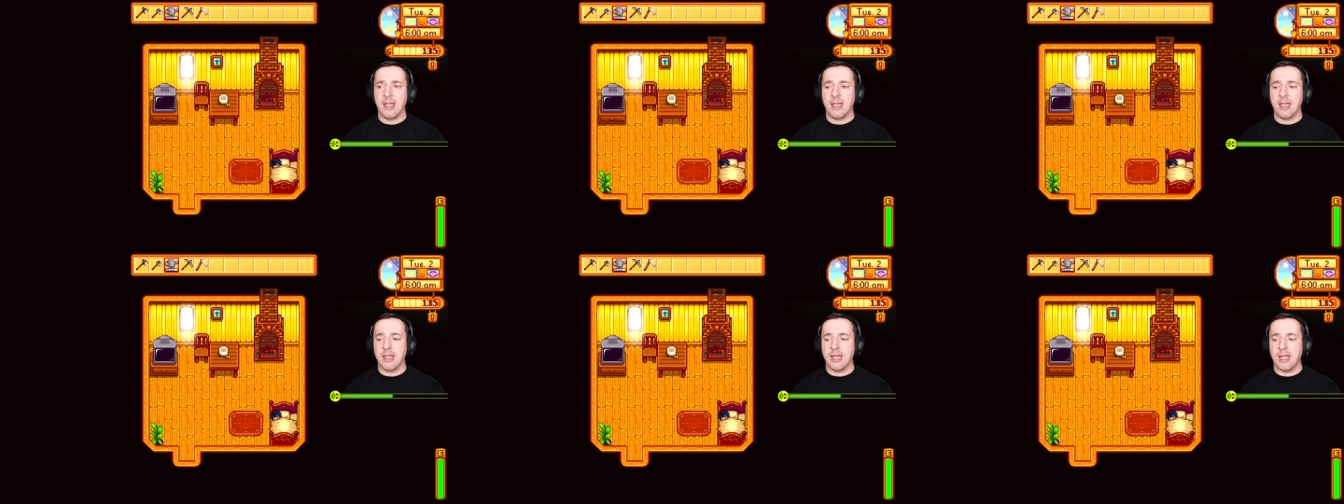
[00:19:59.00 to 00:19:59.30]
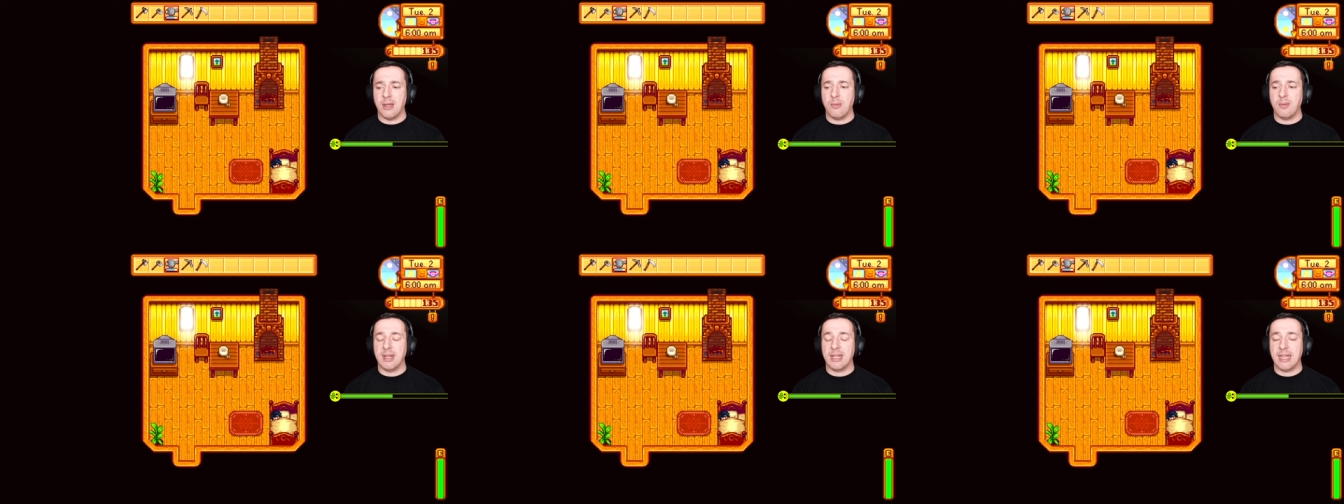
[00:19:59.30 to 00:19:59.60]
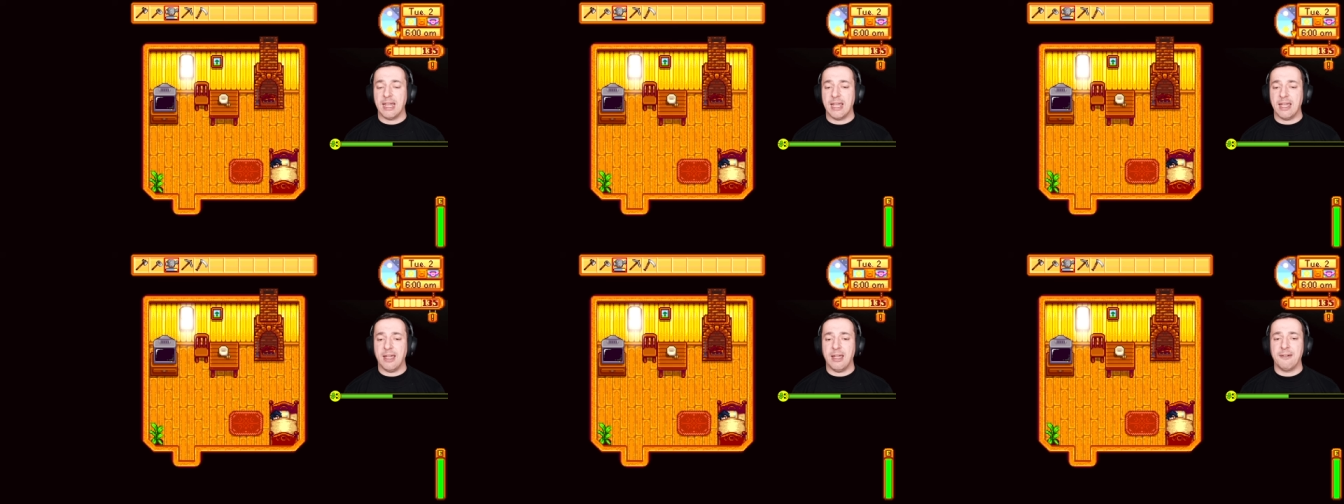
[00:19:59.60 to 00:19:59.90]
Uh, we
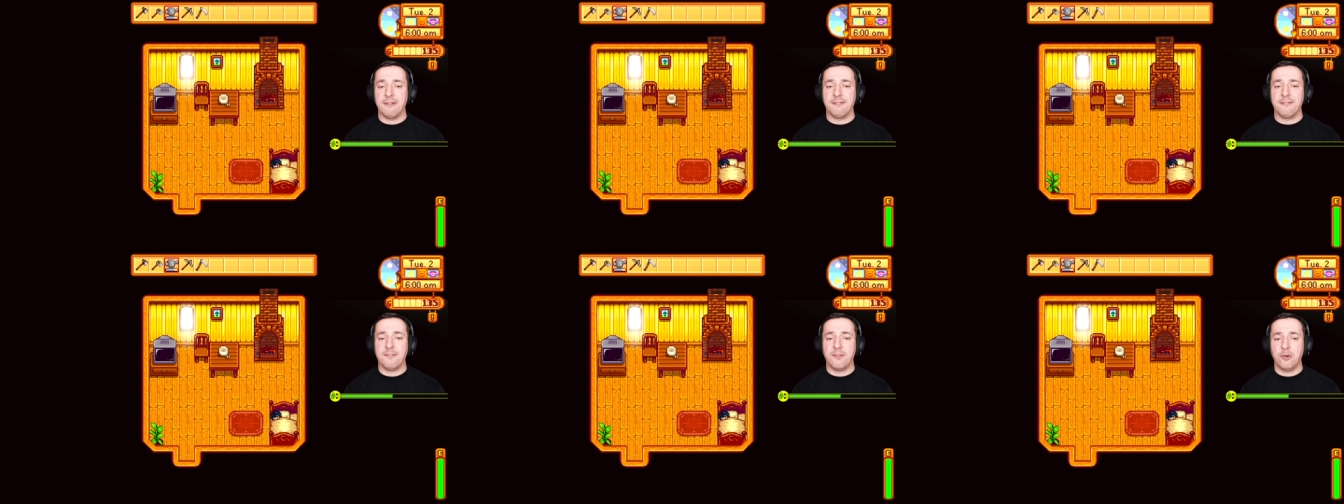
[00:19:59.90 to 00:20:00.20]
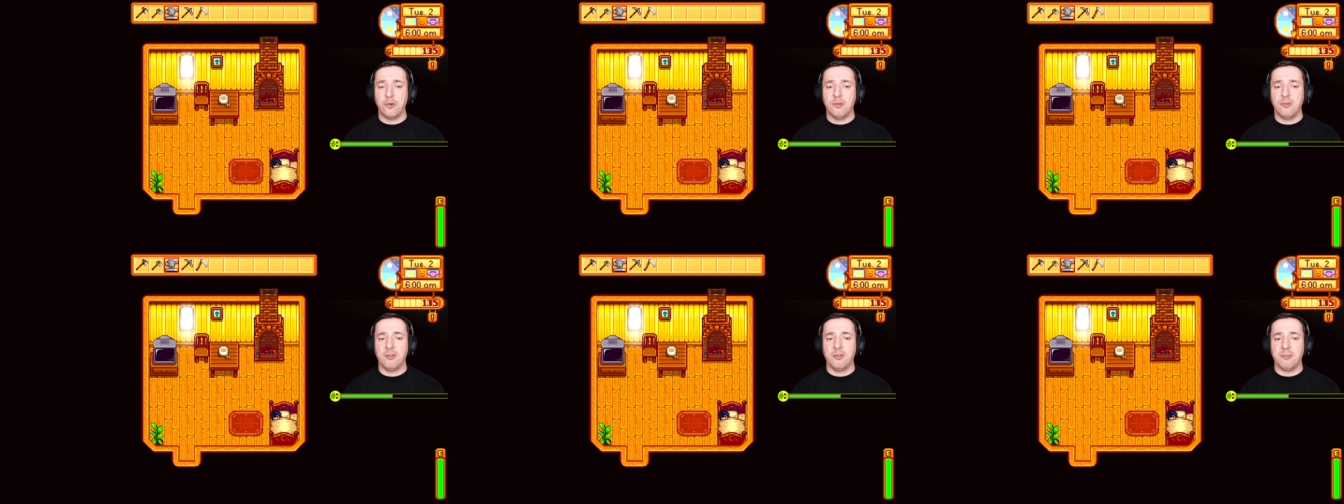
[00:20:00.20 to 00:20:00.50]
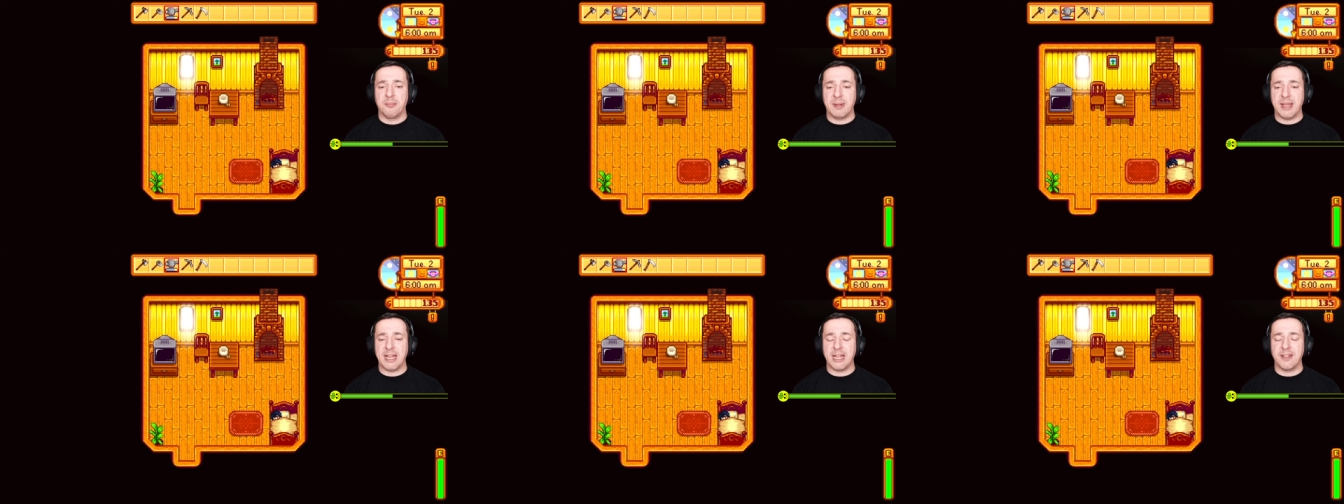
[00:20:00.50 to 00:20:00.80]
get full
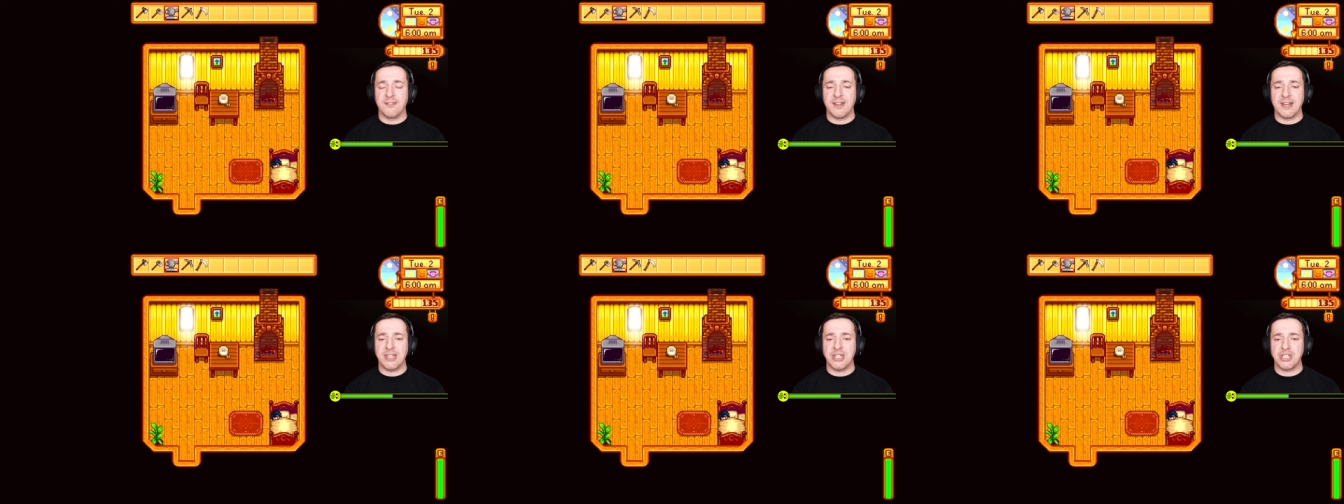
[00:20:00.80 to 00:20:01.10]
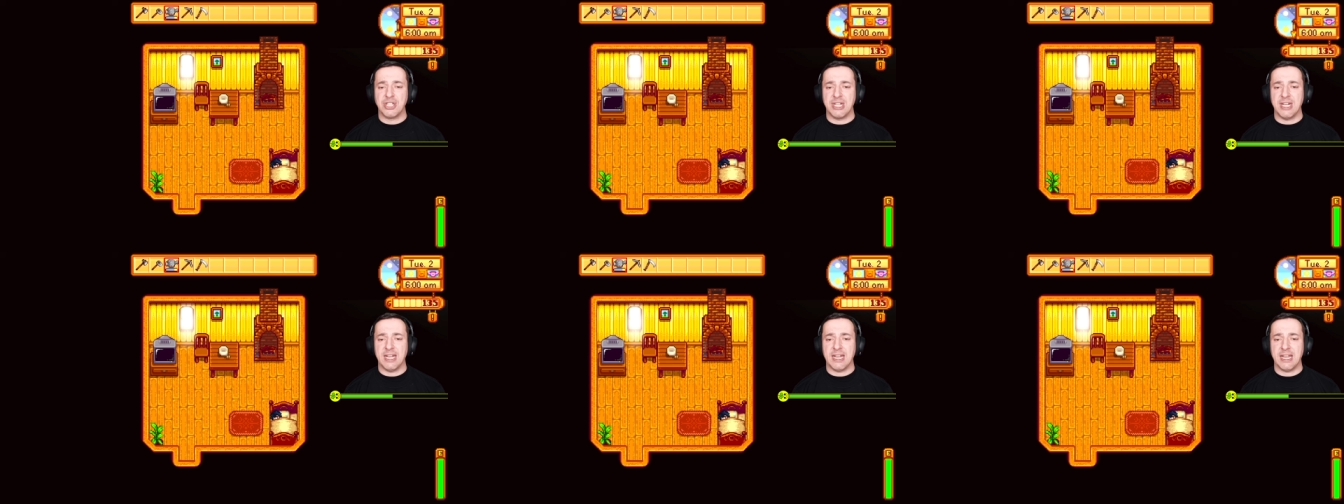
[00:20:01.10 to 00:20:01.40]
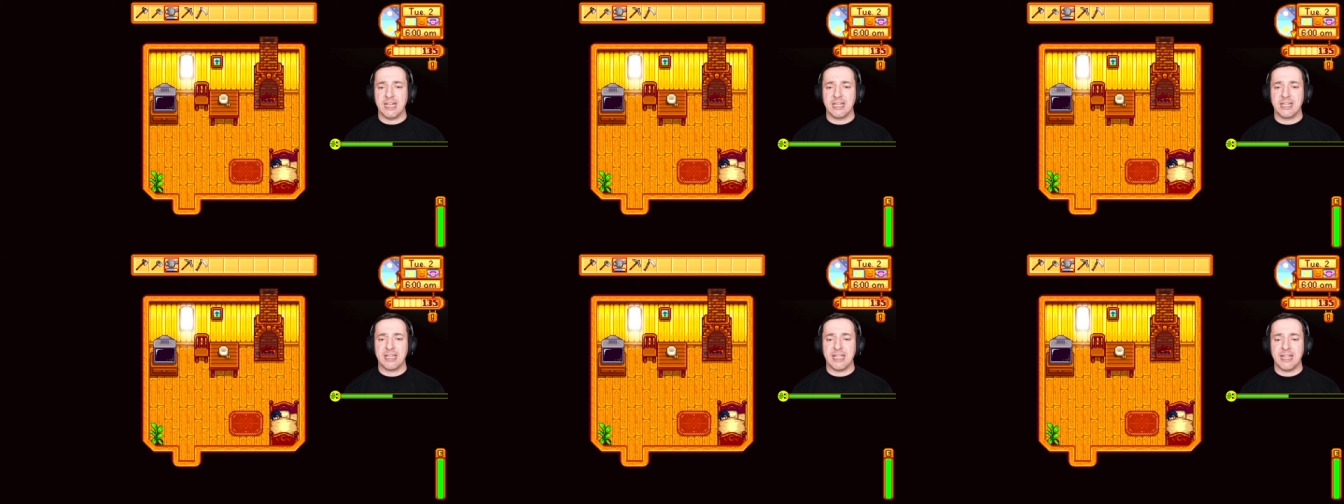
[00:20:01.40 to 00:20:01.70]
bank of energy again,